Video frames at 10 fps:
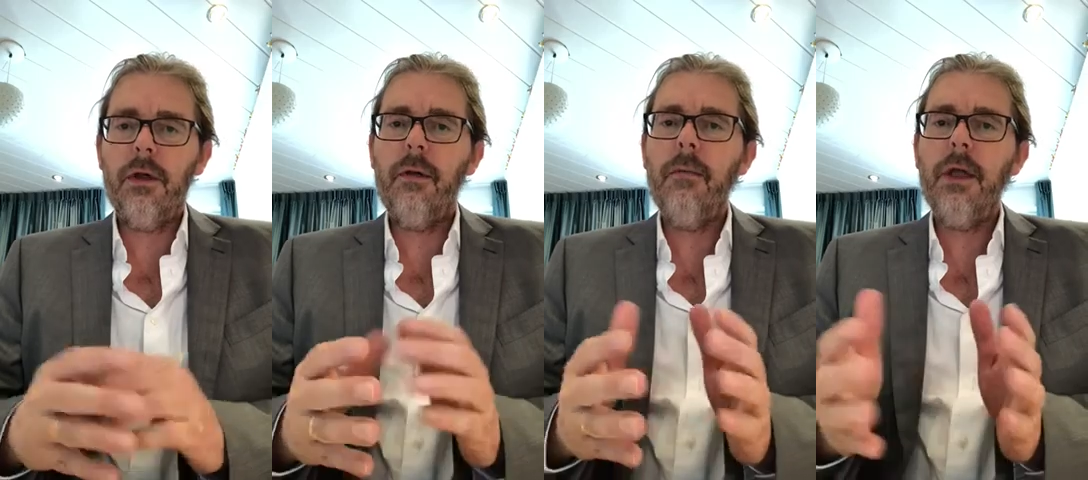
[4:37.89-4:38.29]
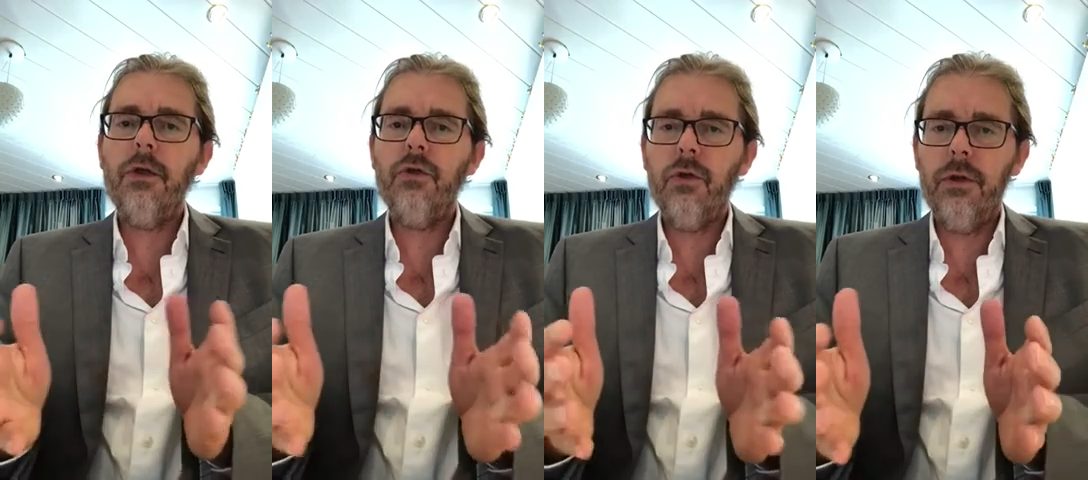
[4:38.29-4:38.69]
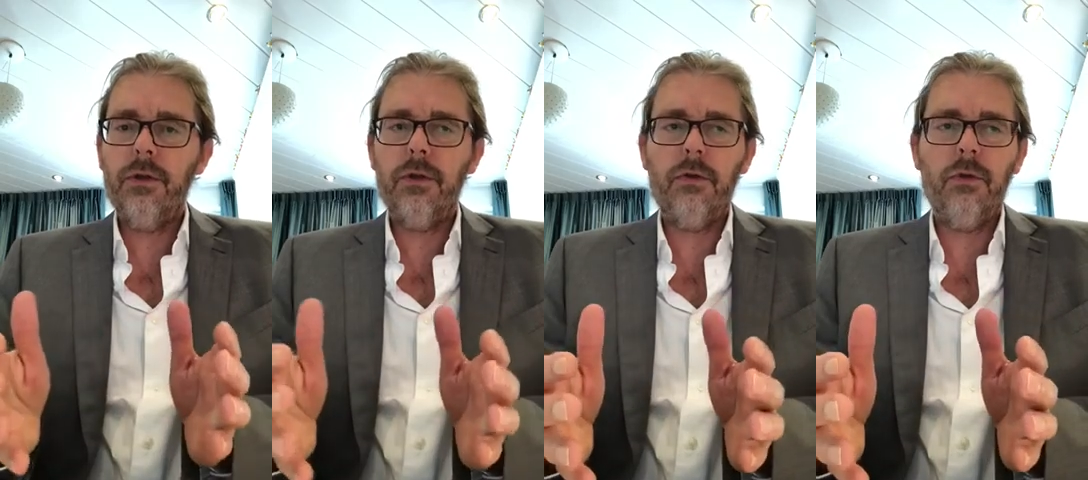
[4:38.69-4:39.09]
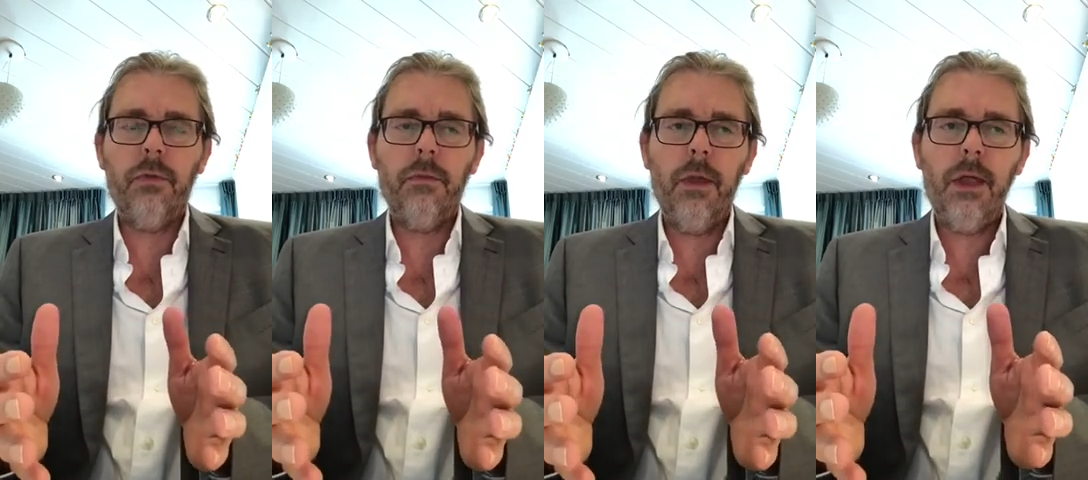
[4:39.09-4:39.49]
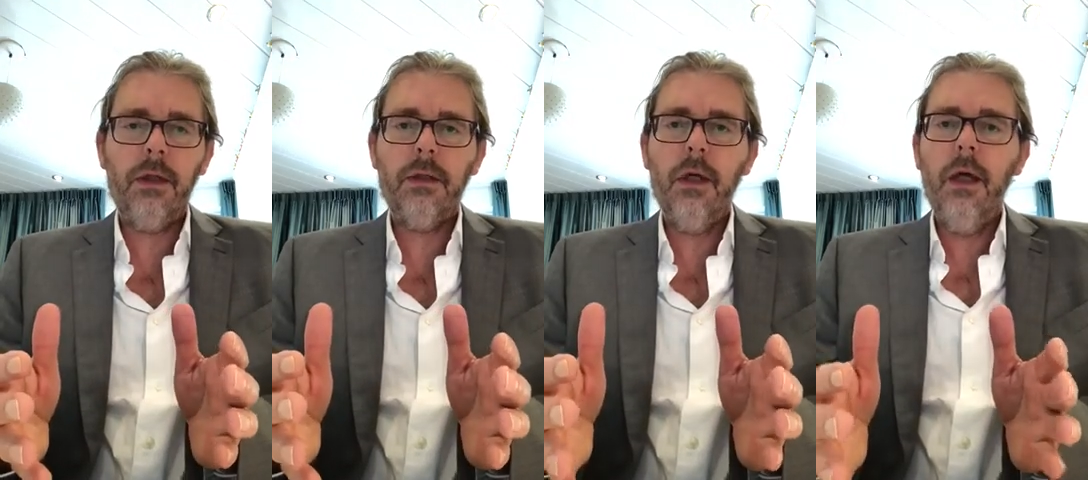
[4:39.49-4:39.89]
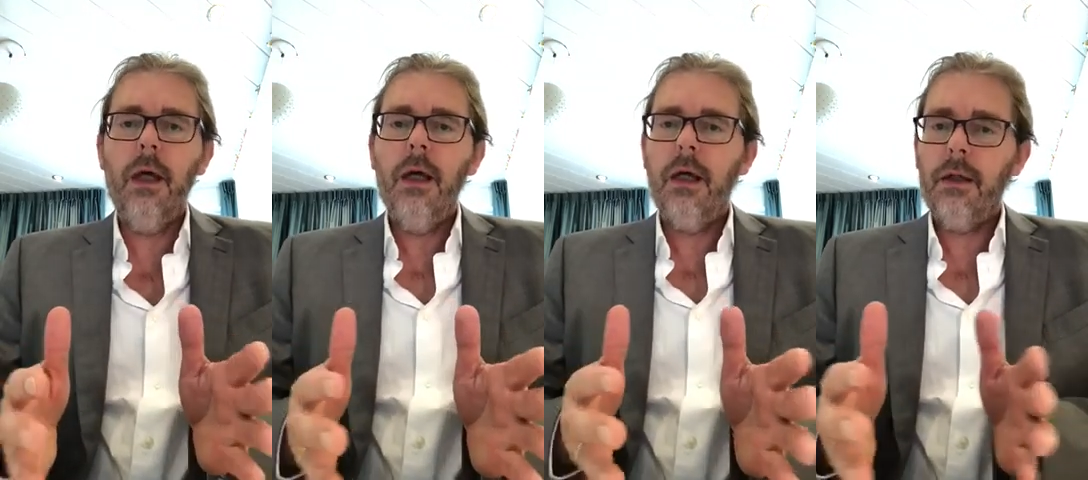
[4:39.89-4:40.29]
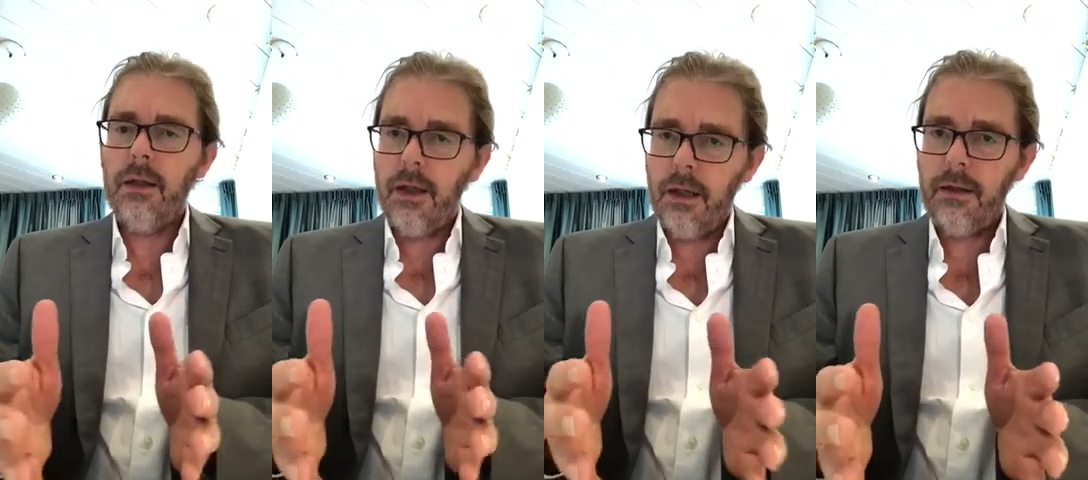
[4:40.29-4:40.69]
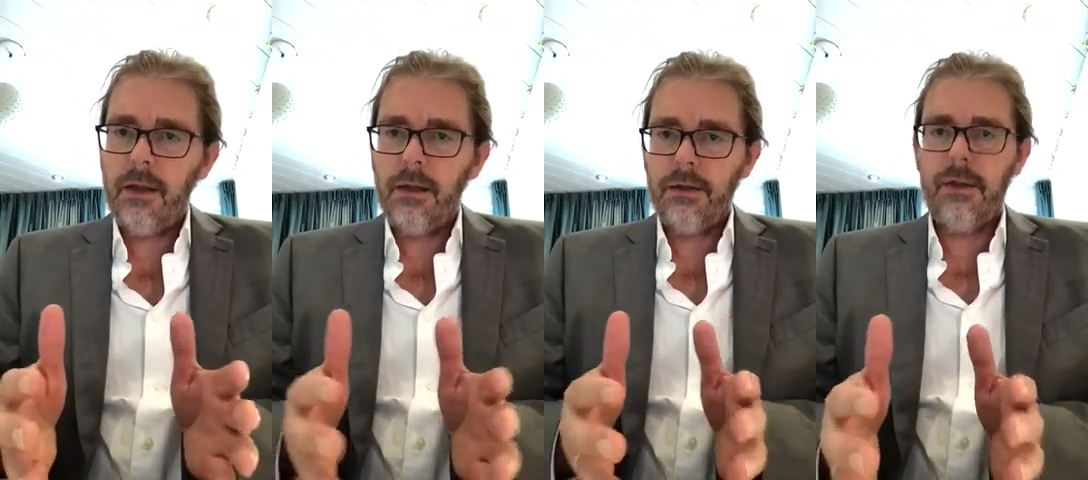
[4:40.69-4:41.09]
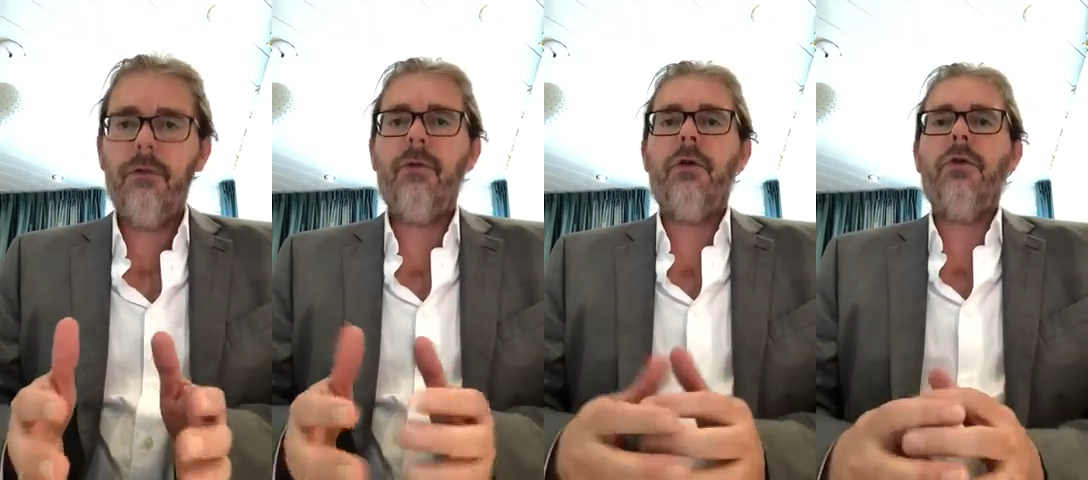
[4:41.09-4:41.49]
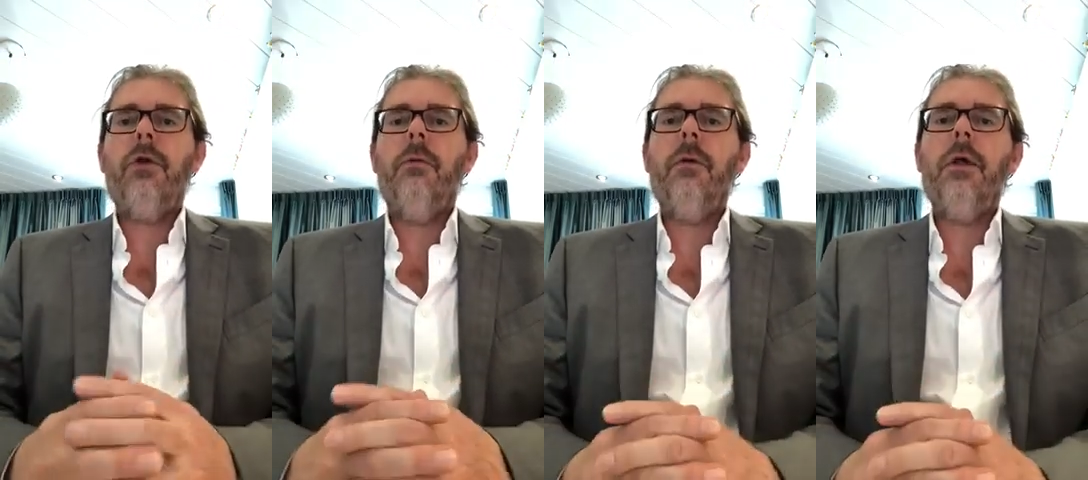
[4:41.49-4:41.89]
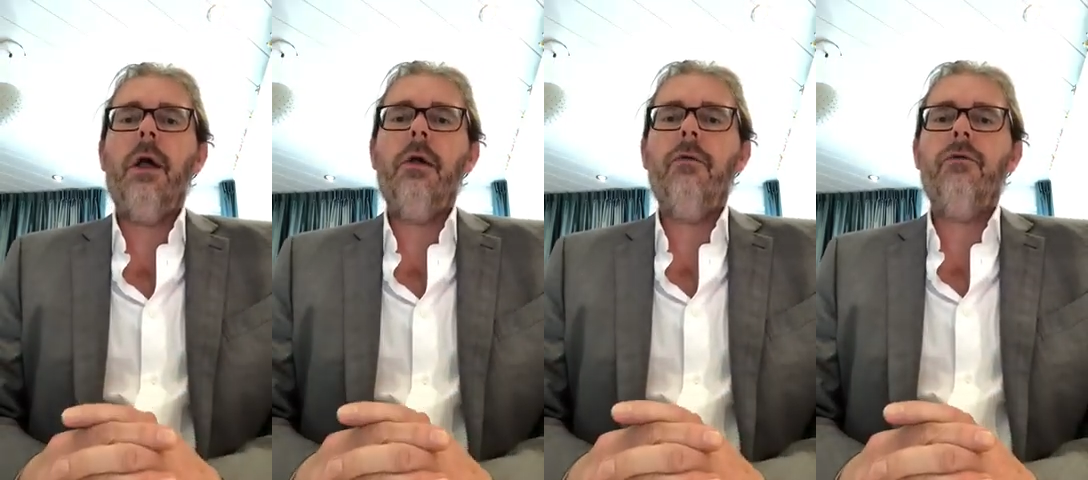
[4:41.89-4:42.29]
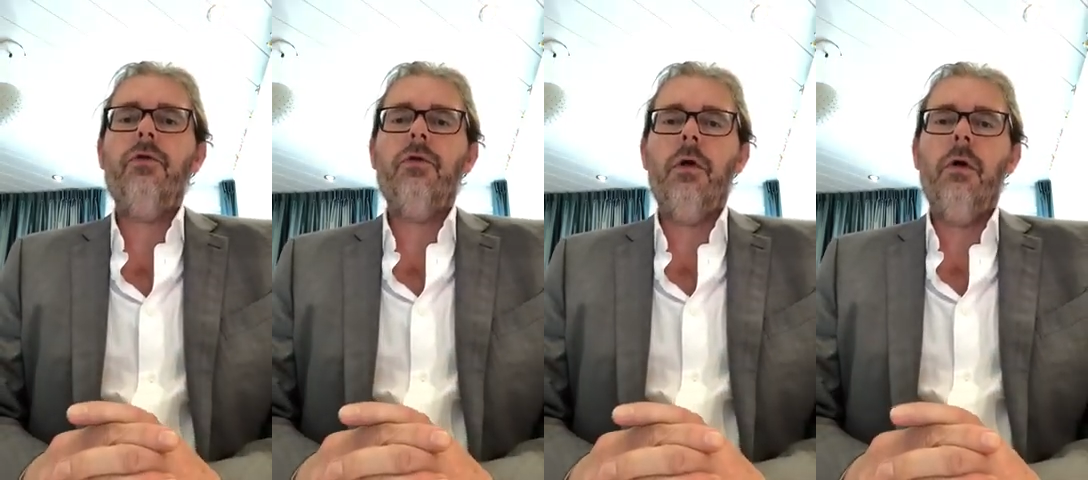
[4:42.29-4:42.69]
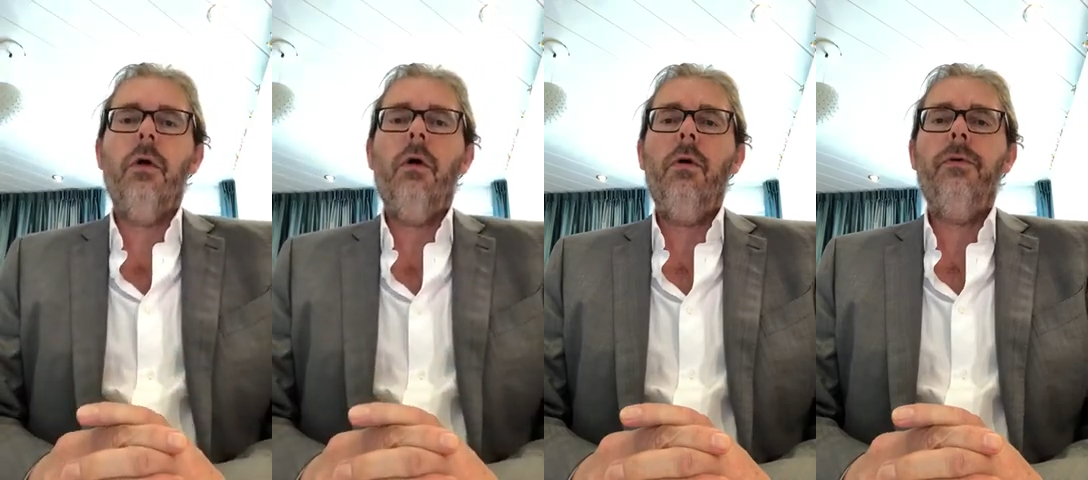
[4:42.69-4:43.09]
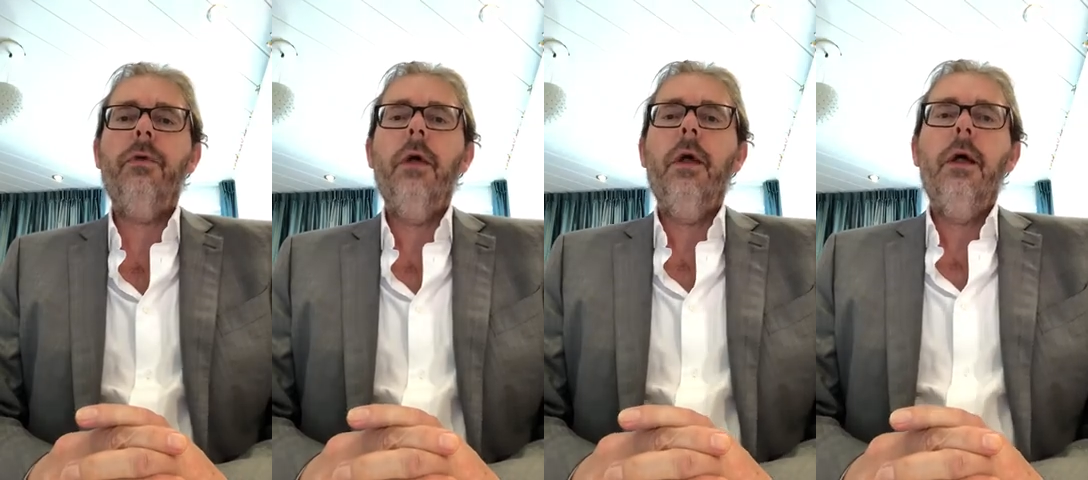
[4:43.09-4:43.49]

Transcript: There are many choices to be made, and the guidelines give us some kind of stronghold.